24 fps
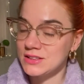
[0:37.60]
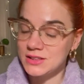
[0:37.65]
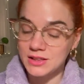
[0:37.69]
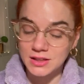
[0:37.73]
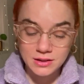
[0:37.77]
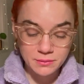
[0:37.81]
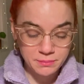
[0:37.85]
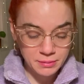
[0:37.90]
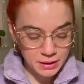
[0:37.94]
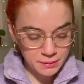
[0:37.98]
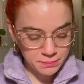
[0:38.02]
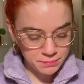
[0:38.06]

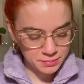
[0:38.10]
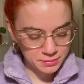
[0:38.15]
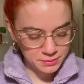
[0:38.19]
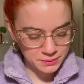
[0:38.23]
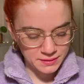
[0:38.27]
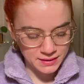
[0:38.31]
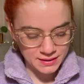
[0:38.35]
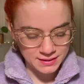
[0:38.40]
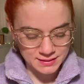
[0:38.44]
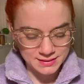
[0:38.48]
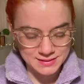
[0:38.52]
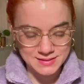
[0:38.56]
Colourpop,
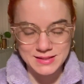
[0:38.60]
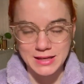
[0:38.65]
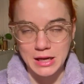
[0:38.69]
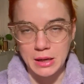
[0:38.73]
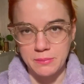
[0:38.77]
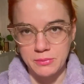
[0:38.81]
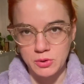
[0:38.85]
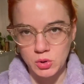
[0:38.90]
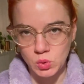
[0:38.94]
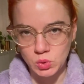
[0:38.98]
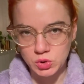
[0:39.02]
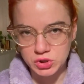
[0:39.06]
and it's a
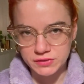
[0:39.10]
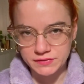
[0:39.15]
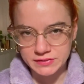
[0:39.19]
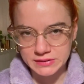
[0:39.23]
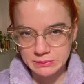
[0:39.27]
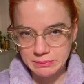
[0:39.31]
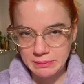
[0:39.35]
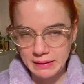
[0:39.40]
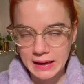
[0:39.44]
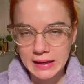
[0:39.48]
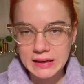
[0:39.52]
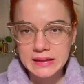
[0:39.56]
beautiful
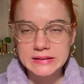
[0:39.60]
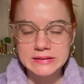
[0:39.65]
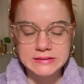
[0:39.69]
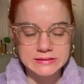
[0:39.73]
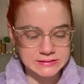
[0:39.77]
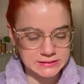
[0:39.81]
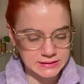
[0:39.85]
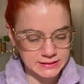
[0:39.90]
palette.